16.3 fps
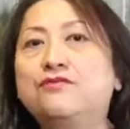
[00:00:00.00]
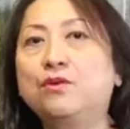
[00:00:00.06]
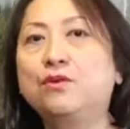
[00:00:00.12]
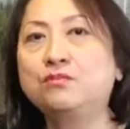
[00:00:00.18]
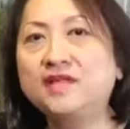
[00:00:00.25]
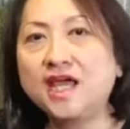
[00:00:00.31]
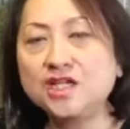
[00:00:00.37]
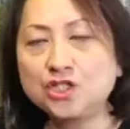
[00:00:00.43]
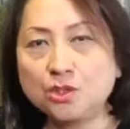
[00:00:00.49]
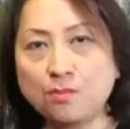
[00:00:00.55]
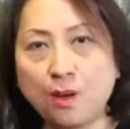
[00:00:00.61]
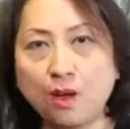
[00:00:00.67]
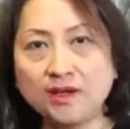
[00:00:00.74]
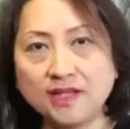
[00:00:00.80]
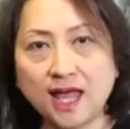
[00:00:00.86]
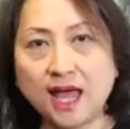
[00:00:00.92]
and from there she'll
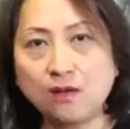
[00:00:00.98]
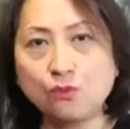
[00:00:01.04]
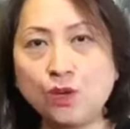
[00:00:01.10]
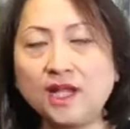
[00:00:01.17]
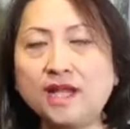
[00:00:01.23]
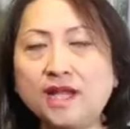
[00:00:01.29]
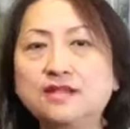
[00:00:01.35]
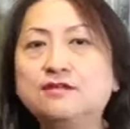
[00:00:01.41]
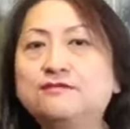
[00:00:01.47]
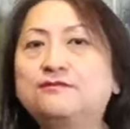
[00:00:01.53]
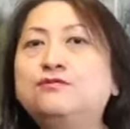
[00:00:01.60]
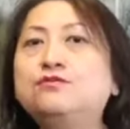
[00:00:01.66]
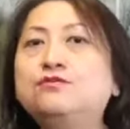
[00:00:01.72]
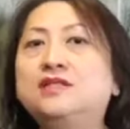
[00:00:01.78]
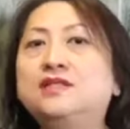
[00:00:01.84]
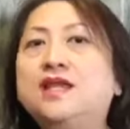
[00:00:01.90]
point out what are the
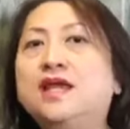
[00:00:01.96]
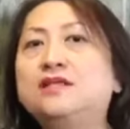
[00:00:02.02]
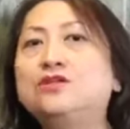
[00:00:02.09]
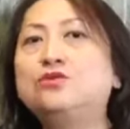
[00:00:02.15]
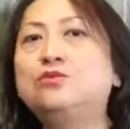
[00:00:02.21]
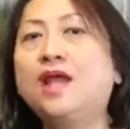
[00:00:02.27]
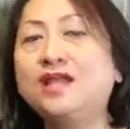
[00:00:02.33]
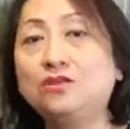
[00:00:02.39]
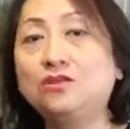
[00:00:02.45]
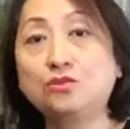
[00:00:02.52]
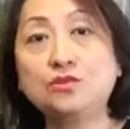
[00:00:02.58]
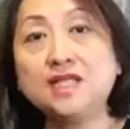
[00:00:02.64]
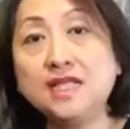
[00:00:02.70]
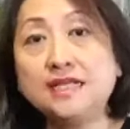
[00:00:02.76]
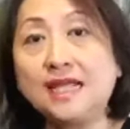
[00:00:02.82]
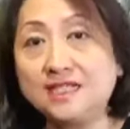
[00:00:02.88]
food that you like
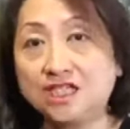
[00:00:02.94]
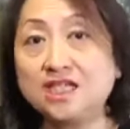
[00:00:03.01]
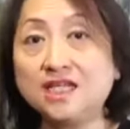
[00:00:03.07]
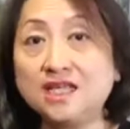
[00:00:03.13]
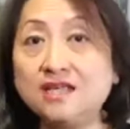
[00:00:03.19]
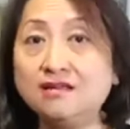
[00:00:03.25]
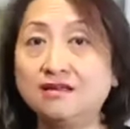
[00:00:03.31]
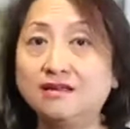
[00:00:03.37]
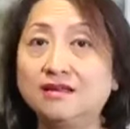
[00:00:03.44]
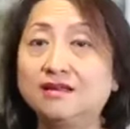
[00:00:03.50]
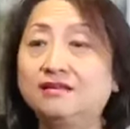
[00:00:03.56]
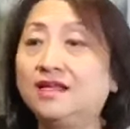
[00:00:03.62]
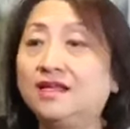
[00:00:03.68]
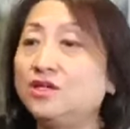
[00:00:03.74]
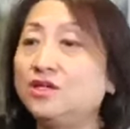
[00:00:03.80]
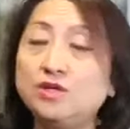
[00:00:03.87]
to eat actually,
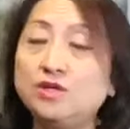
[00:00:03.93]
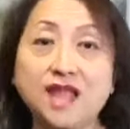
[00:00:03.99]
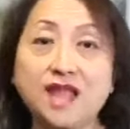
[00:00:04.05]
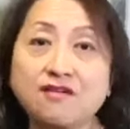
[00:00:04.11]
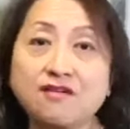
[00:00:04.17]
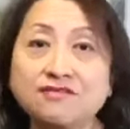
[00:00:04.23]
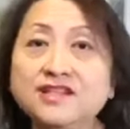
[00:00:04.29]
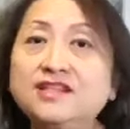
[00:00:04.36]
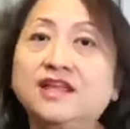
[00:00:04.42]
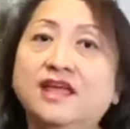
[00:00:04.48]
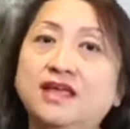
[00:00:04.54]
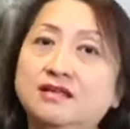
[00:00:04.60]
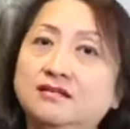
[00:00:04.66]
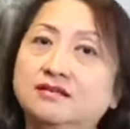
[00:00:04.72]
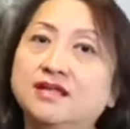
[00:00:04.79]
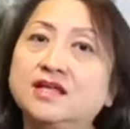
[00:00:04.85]
that you eat every
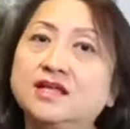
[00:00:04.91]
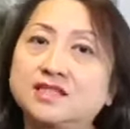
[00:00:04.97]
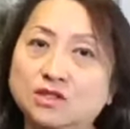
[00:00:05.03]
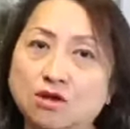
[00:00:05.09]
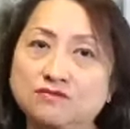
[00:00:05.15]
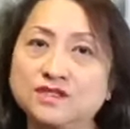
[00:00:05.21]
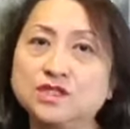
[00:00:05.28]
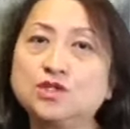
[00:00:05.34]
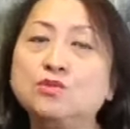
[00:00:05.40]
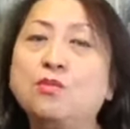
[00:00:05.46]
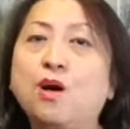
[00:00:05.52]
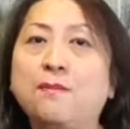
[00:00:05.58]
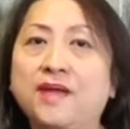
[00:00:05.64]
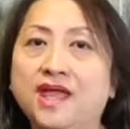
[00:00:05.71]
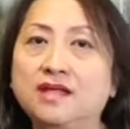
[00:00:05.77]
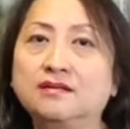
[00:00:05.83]
day, that is causing you
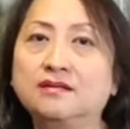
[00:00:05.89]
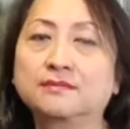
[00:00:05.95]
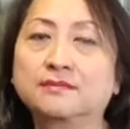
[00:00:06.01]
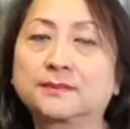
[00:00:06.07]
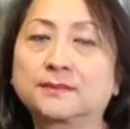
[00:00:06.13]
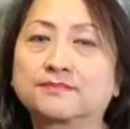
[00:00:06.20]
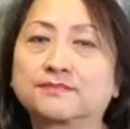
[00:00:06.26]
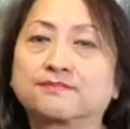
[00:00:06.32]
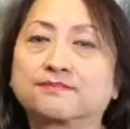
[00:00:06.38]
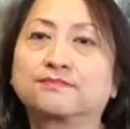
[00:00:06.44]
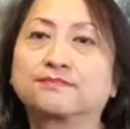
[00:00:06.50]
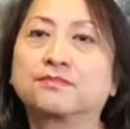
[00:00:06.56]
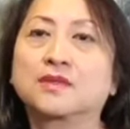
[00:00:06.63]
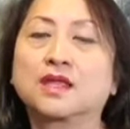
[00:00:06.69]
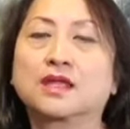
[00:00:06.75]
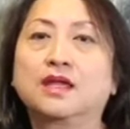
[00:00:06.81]
more pain.
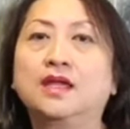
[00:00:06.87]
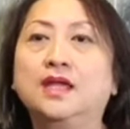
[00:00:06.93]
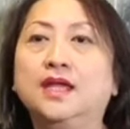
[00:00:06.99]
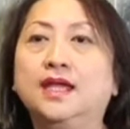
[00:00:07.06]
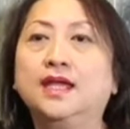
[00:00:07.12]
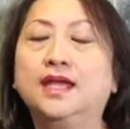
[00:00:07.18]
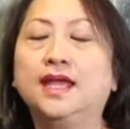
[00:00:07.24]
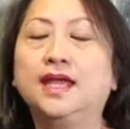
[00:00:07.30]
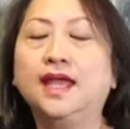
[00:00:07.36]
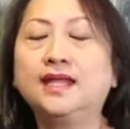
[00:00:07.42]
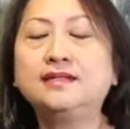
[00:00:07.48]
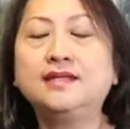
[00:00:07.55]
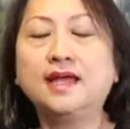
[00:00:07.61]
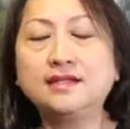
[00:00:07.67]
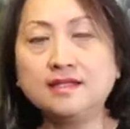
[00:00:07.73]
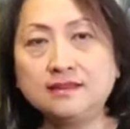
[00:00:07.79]

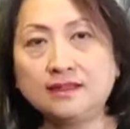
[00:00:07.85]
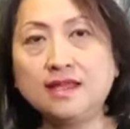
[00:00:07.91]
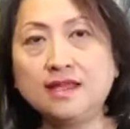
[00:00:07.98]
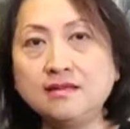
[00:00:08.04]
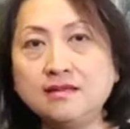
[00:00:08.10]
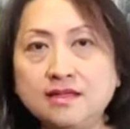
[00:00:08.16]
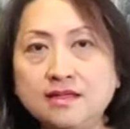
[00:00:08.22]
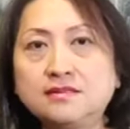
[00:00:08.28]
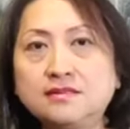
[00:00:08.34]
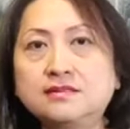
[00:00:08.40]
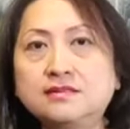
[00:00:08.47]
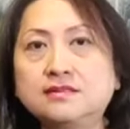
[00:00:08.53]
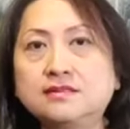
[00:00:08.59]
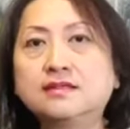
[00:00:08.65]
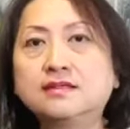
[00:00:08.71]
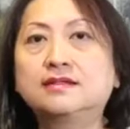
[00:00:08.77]
And the other thing
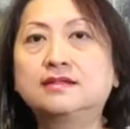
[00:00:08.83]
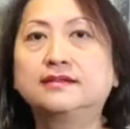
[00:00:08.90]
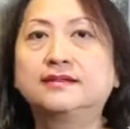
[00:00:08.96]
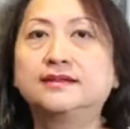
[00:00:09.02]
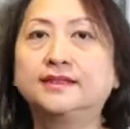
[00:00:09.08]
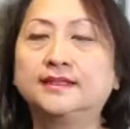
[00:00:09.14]
is,